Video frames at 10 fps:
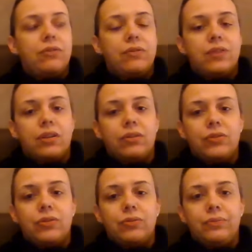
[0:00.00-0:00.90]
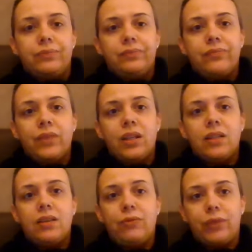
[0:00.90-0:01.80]
of psychological
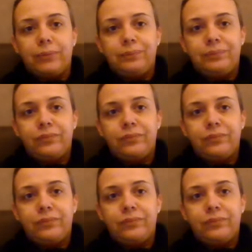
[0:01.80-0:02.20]
suffering.